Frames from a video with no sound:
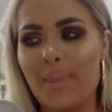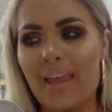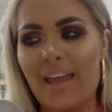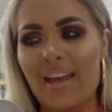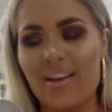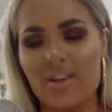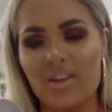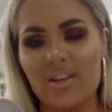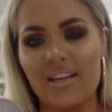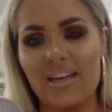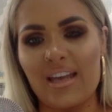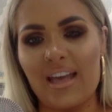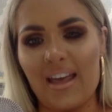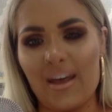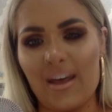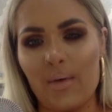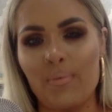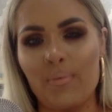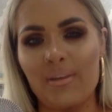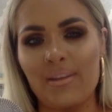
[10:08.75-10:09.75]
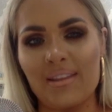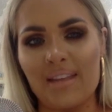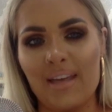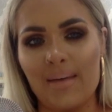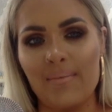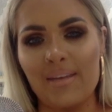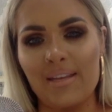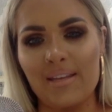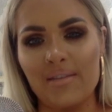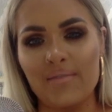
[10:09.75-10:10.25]
actually helping
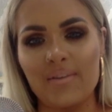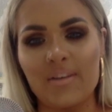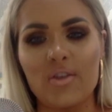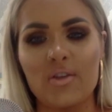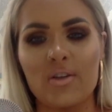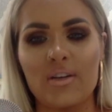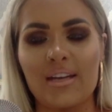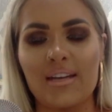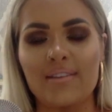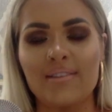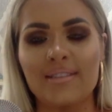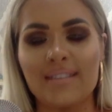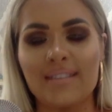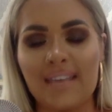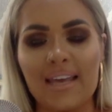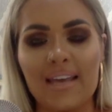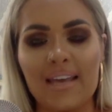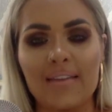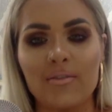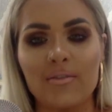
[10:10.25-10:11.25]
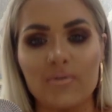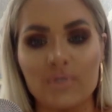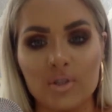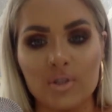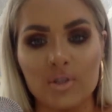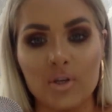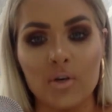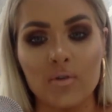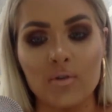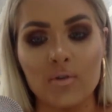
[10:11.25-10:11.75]
them individually and seeing the
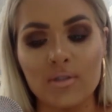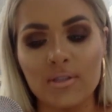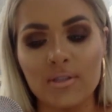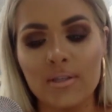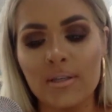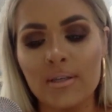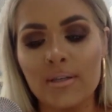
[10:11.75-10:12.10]
results.